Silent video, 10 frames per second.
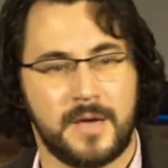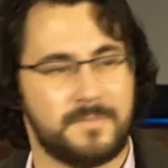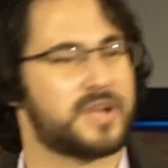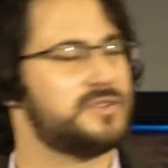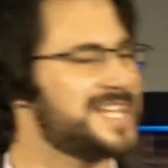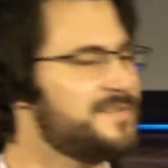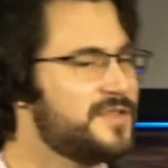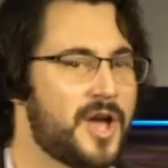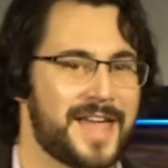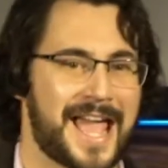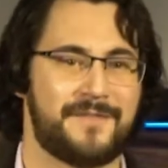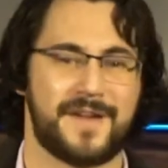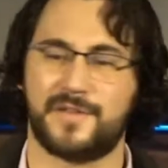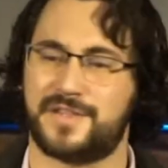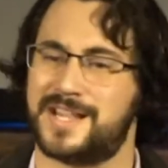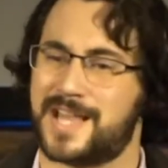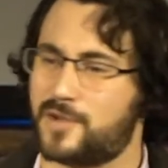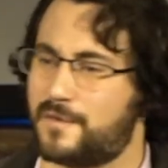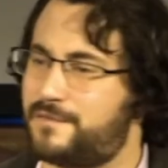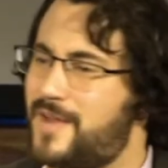Because even though they have everything, they've
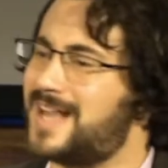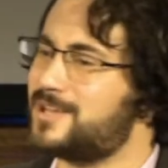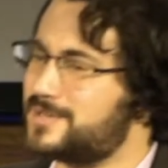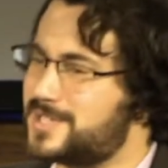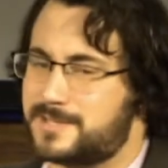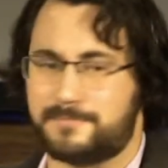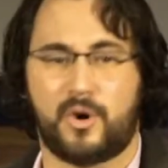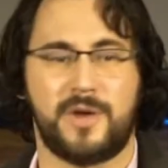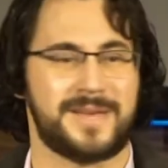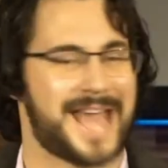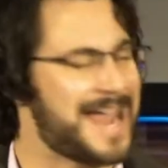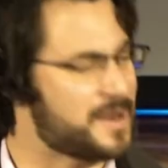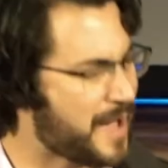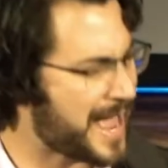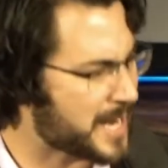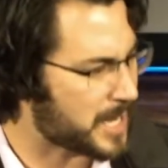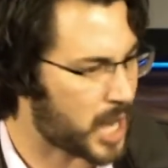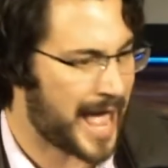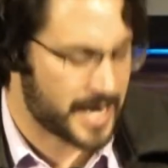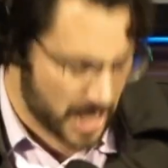got failure and disappointment and
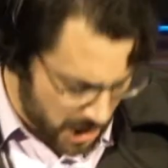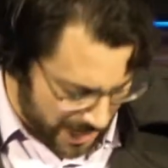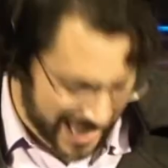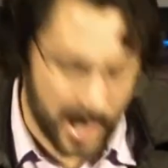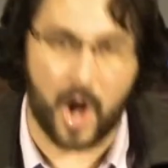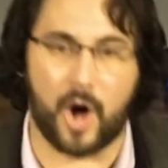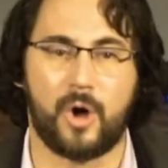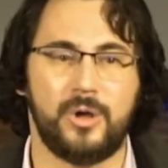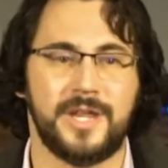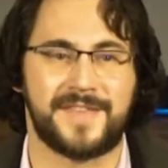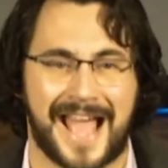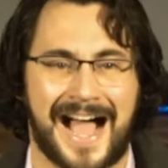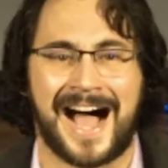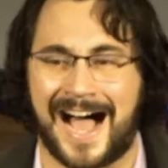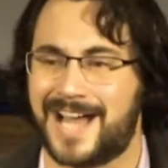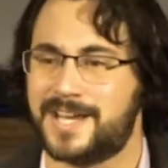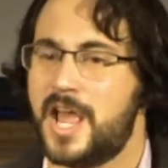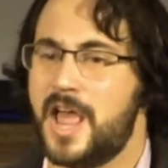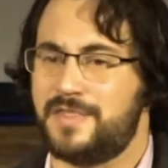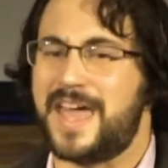a hole in their heart
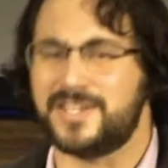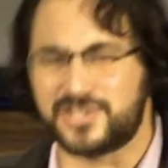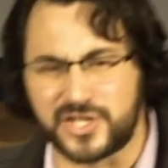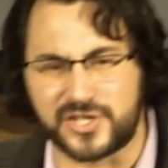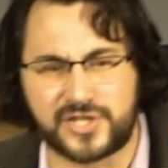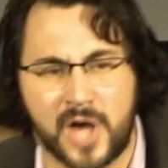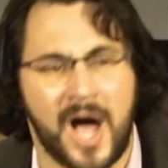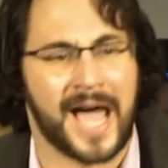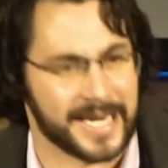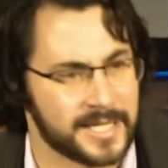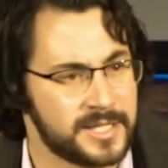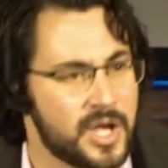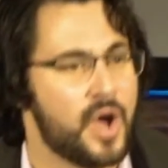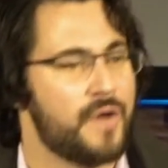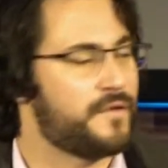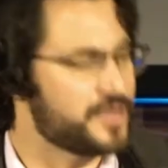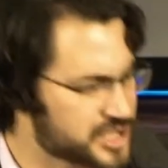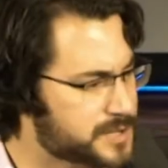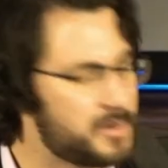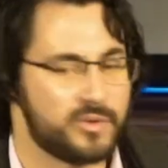that is designed for the
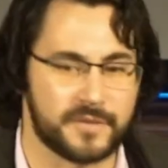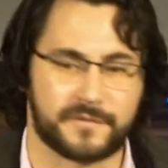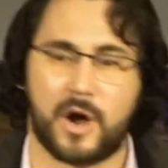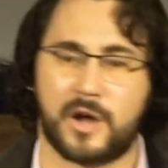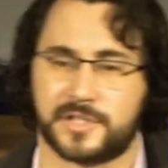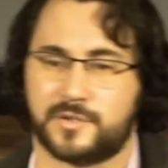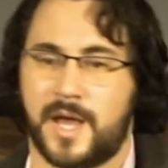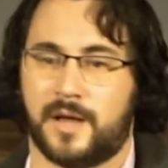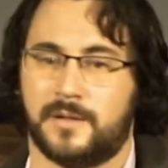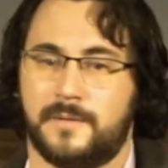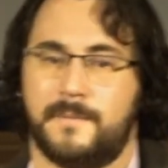Spirit of God to dwell.